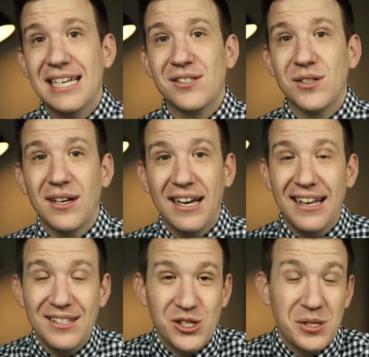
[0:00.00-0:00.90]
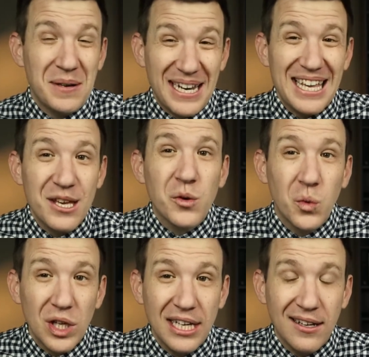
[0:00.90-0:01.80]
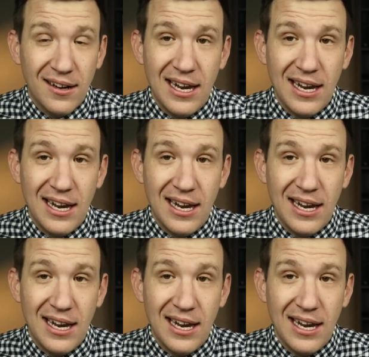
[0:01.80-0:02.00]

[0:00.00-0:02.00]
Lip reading: is just about equally